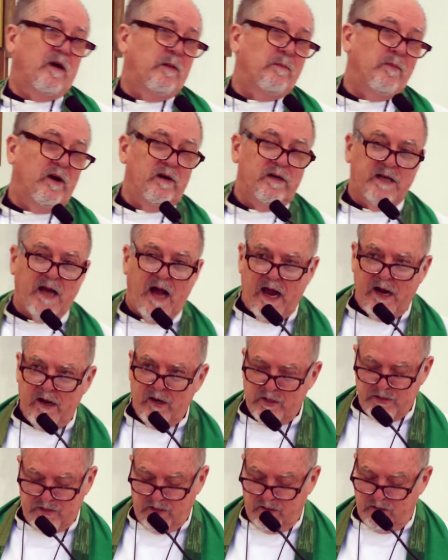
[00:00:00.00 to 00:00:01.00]
from her
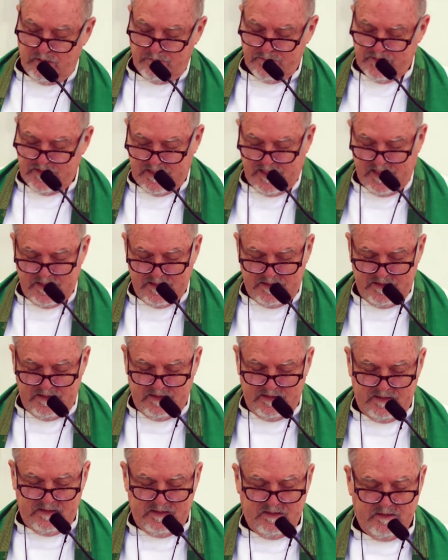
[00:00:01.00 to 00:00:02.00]
dire
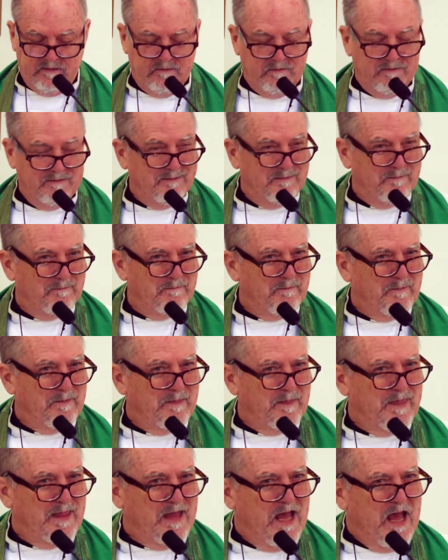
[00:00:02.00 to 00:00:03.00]
circumstances.
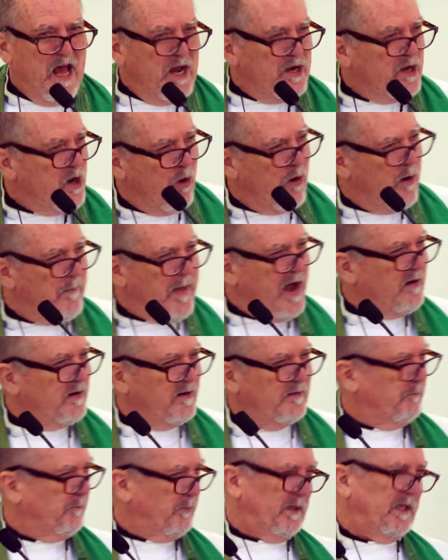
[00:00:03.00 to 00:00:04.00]
No amount
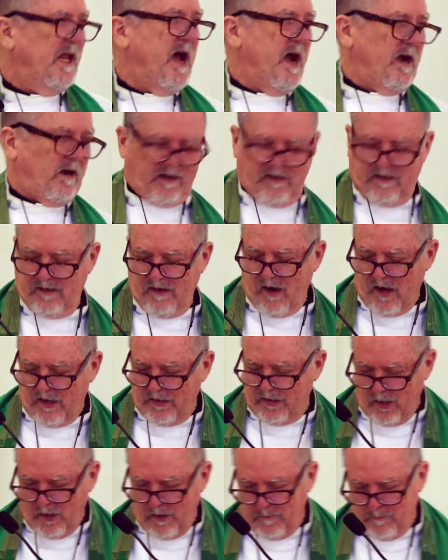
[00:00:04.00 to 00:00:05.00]
of pluck
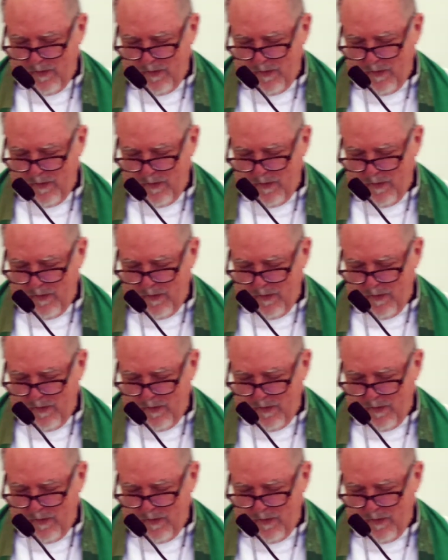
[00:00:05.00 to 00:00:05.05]
on her